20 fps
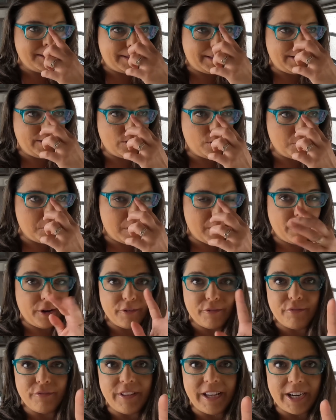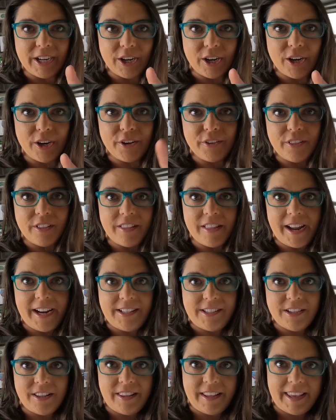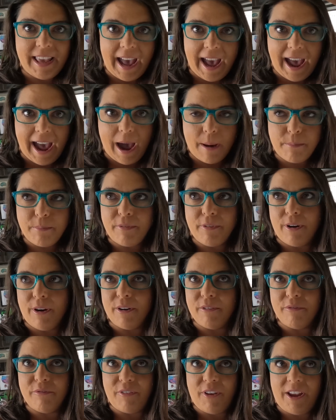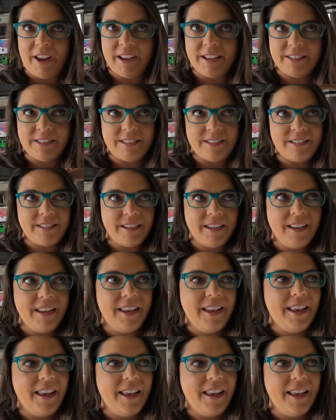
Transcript: They no longer flicker. The lights on the cap are fixed.